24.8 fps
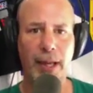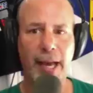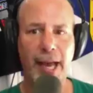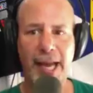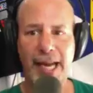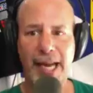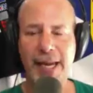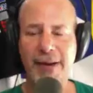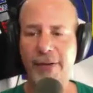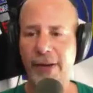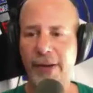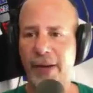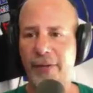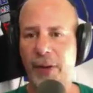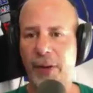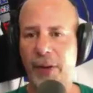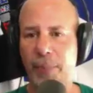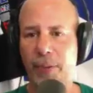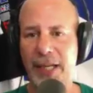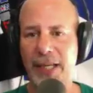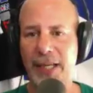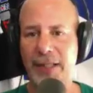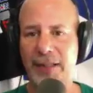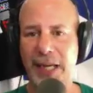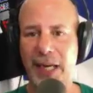And even if the
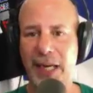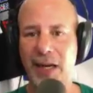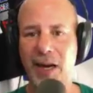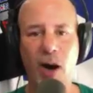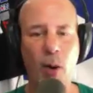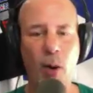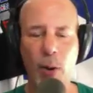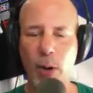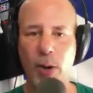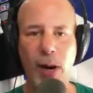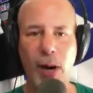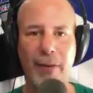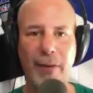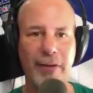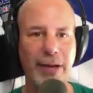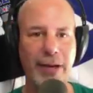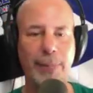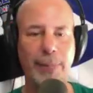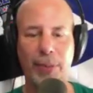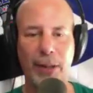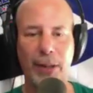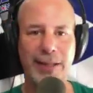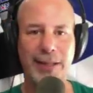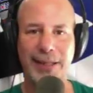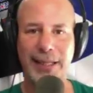police say, no, we don't have any
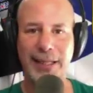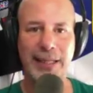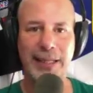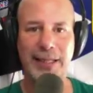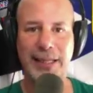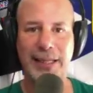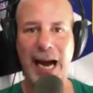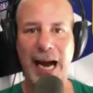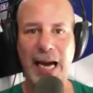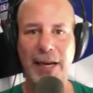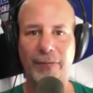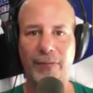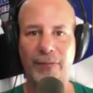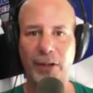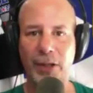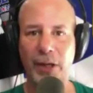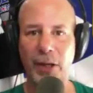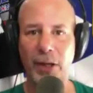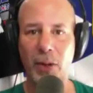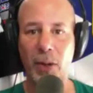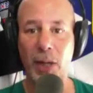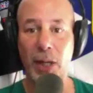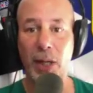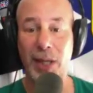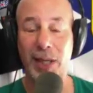place inside for
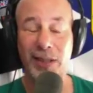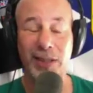you,